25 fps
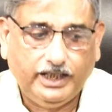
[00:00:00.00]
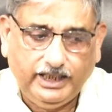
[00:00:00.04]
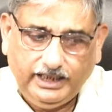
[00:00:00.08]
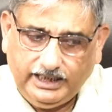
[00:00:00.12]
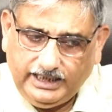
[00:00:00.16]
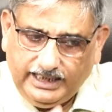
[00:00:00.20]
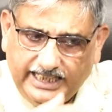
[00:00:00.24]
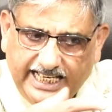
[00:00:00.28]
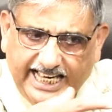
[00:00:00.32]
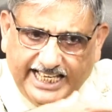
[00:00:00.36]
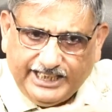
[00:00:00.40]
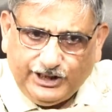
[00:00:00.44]

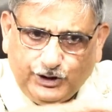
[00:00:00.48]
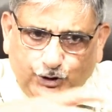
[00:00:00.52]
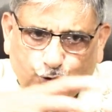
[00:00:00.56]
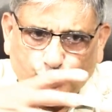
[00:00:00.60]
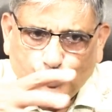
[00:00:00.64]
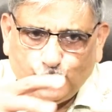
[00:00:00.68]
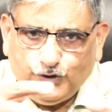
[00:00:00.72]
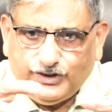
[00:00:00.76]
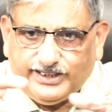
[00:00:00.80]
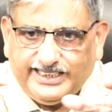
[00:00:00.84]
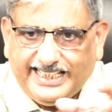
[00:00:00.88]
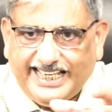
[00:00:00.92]
He has
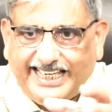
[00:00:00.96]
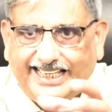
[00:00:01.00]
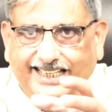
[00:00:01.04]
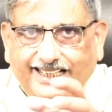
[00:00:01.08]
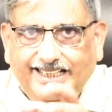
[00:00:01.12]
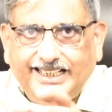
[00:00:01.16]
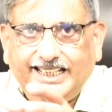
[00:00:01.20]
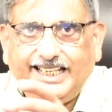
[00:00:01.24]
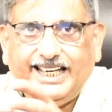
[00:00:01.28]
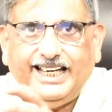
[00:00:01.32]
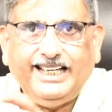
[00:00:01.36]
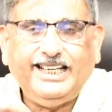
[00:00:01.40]
to
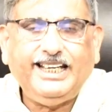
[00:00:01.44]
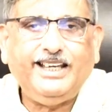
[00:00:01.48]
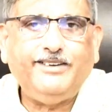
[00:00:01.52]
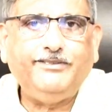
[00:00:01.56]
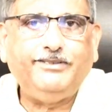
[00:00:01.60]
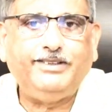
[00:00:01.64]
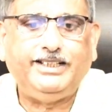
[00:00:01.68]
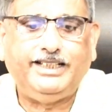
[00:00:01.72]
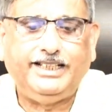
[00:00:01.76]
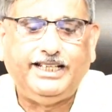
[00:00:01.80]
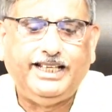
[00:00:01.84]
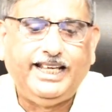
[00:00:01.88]
segregate
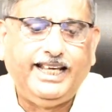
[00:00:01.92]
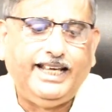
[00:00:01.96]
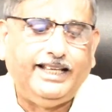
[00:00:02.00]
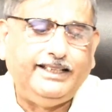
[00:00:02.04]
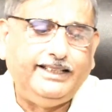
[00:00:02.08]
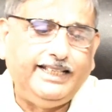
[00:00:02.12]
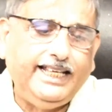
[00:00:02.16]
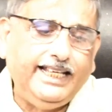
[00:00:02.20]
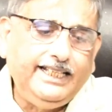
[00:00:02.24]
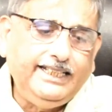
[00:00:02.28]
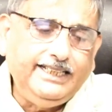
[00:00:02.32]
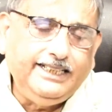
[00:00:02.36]

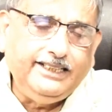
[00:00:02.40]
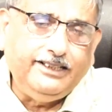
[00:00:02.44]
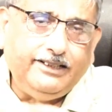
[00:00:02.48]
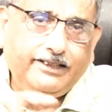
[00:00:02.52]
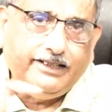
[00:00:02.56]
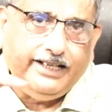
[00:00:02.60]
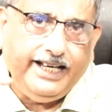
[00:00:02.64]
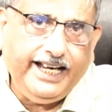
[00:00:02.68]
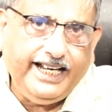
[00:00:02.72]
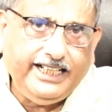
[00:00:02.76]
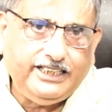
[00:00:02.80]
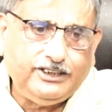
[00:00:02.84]
then he
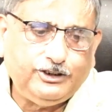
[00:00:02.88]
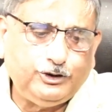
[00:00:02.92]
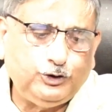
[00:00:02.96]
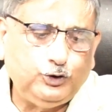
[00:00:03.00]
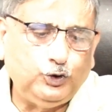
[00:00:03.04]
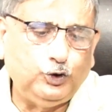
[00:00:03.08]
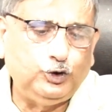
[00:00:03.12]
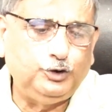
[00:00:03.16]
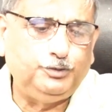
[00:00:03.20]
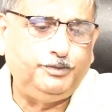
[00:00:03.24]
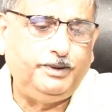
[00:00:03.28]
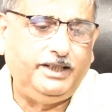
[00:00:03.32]
rates
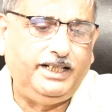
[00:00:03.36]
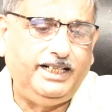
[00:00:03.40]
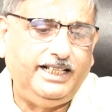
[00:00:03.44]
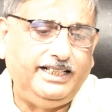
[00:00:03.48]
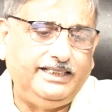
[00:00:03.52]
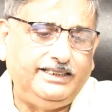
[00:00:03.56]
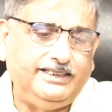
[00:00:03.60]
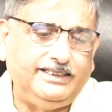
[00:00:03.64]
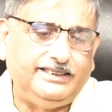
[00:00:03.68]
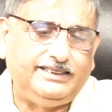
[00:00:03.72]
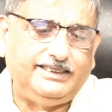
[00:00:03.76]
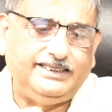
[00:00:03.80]
those
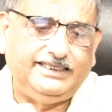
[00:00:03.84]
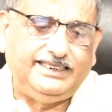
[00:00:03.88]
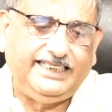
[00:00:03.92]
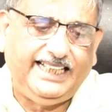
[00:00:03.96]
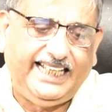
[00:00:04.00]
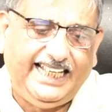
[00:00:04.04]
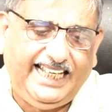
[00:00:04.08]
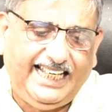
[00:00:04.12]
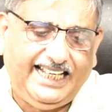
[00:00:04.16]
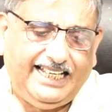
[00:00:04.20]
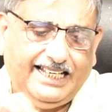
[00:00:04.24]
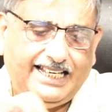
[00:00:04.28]
buildings. This is
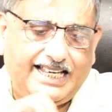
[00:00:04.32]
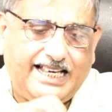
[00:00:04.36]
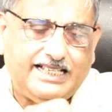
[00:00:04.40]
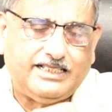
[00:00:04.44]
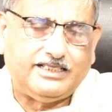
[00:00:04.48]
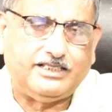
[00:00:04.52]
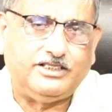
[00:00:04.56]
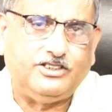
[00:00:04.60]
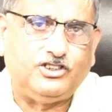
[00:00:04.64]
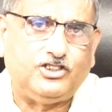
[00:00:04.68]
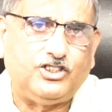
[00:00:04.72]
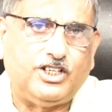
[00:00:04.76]
A
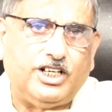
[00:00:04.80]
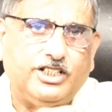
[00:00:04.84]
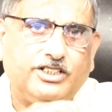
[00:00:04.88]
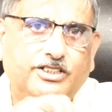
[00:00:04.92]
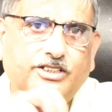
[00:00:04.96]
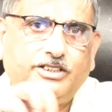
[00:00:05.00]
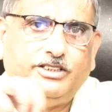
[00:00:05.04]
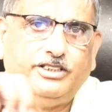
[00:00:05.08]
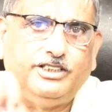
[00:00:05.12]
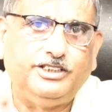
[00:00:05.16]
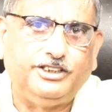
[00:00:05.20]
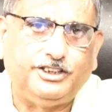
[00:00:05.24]
class
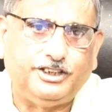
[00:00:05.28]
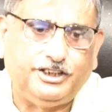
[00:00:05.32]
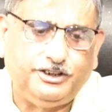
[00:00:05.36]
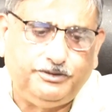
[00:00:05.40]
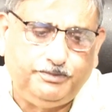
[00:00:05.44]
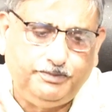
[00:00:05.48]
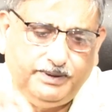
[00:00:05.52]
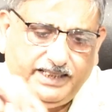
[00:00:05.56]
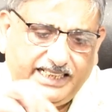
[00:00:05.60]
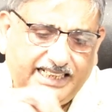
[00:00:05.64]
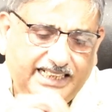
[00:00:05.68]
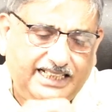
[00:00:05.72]
construction, this is
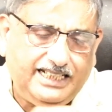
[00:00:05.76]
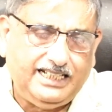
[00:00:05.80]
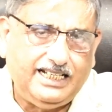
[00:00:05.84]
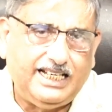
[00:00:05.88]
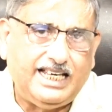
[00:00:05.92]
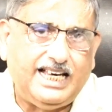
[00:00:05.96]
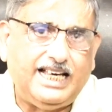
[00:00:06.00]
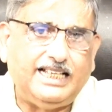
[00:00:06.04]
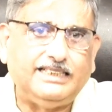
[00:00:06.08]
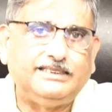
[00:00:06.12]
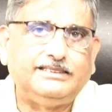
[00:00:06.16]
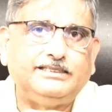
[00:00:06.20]
B
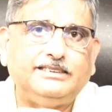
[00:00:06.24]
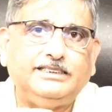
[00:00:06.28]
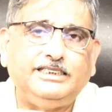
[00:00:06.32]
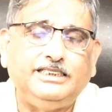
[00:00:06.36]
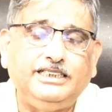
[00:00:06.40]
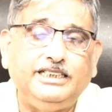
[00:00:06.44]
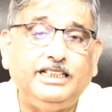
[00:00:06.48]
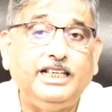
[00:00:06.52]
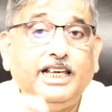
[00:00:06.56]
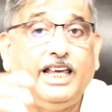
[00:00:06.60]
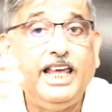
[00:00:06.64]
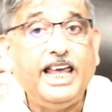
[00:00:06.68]
class,
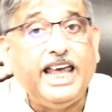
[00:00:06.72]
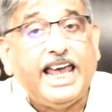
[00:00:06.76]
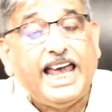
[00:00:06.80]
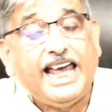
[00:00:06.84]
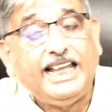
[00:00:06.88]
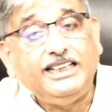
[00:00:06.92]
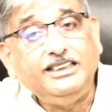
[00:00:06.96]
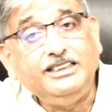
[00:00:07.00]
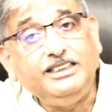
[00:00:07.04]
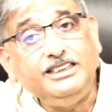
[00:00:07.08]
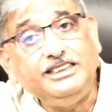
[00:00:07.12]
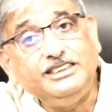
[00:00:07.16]
C,
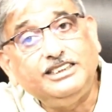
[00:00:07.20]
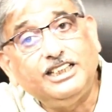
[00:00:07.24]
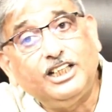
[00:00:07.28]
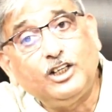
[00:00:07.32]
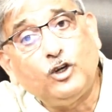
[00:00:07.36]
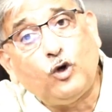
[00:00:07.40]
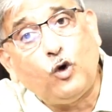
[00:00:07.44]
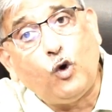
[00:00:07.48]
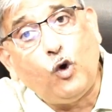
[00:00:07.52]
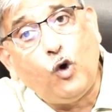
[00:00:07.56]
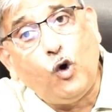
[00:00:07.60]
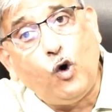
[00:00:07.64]
and these
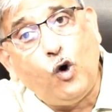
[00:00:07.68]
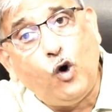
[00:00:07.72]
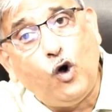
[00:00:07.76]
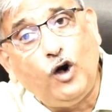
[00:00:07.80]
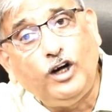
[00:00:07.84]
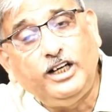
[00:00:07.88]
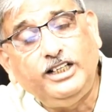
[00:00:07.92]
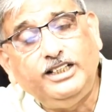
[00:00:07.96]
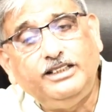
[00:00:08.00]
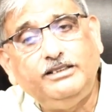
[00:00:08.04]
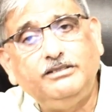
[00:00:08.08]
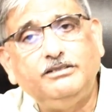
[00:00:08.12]
are all
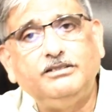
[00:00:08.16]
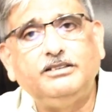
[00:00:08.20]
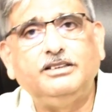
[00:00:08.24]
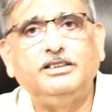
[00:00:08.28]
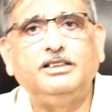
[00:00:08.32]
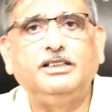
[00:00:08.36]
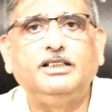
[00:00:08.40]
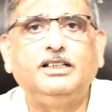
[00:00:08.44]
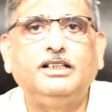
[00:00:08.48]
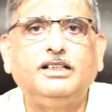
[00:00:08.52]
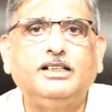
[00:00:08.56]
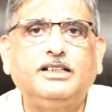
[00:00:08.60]

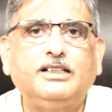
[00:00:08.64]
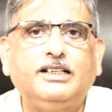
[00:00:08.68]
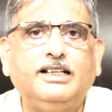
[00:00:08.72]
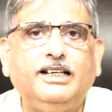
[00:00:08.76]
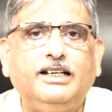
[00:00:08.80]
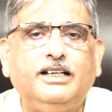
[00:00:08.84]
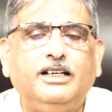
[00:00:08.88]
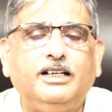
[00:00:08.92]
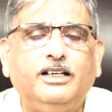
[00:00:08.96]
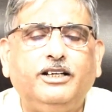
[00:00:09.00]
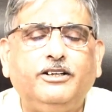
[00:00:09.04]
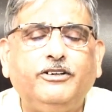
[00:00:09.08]

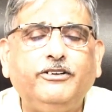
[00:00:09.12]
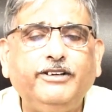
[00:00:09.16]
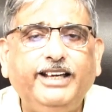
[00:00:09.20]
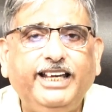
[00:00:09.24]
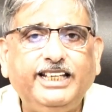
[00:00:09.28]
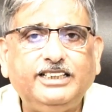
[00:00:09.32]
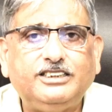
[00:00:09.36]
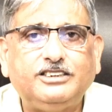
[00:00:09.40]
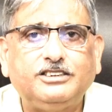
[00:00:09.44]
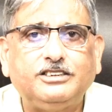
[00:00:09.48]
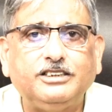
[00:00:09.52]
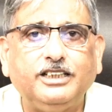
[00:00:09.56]

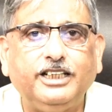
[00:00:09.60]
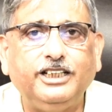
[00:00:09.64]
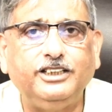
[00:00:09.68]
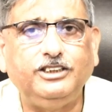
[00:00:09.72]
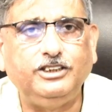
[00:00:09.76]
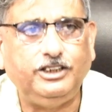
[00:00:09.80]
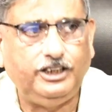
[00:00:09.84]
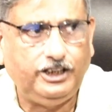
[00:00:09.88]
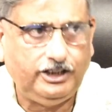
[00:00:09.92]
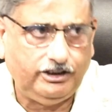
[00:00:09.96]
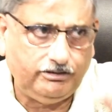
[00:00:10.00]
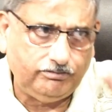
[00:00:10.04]
rates
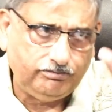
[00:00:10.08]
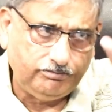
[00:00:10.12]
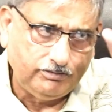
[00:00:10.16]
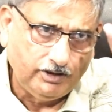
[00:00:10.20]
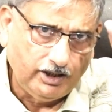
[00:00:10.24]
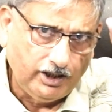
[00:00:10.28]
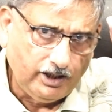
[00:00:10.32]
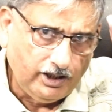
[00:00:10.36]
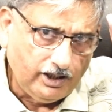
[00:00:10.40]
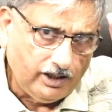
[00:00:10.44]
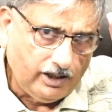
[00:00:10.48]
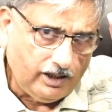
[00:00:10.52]
in the
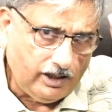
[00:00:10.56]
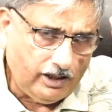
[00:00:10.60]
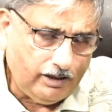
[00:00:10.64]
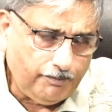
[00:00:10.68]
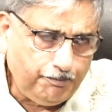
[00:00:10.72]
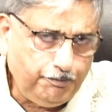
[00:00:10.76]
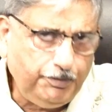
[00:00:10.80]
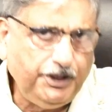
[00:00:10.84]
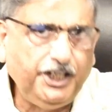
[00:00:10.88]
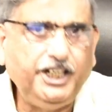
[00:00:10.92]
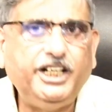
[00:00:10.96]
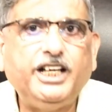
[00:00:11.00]

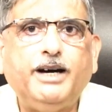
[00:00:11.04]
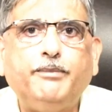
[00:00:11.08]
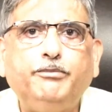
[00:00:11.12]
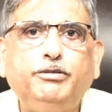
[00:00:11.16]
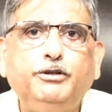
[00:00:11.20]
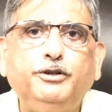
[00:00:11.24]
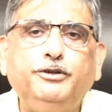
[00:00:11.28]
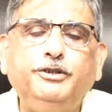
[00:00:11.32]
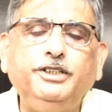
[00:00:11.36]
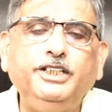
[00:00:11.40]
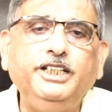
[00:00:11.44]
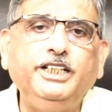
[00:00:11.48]

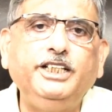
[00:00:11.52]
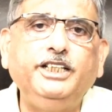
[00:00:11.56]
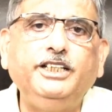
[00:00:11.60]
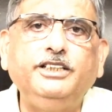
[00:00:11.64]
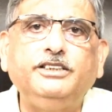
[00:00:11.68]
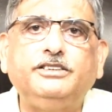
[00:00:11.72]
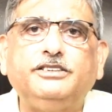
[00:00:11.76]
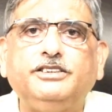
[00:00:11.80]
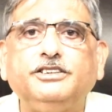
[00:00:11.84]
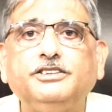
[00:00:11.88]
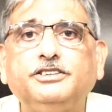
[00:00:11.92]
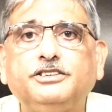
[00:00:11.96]

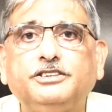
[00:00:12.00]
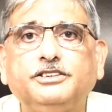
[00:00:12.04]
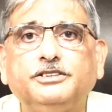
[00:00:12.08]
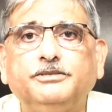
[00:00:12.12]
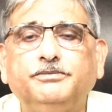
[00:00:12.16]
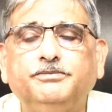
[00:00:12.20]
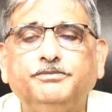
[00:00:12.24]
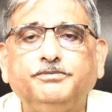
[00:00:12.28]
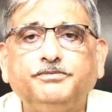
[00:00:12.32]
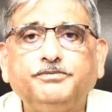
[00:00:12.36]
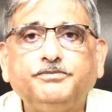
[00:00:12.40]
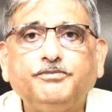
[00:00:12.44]
PWD system.